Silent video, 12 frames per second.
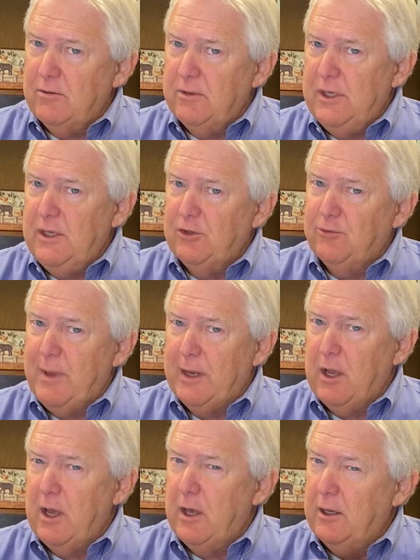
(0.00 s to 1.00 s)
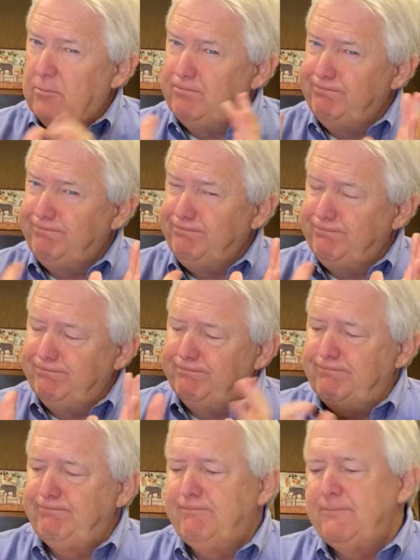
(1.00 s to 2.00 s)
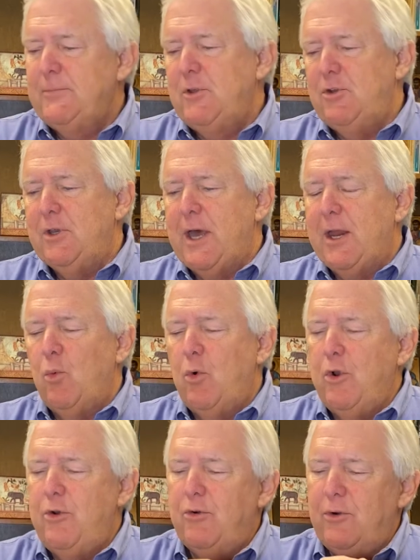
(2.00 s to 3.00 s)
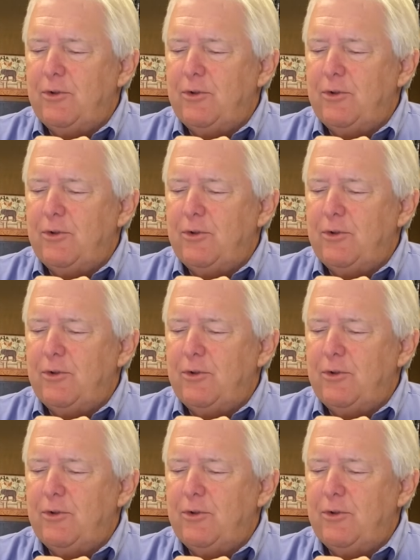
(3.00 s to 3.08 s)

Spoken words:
He is my God. You got to wonder,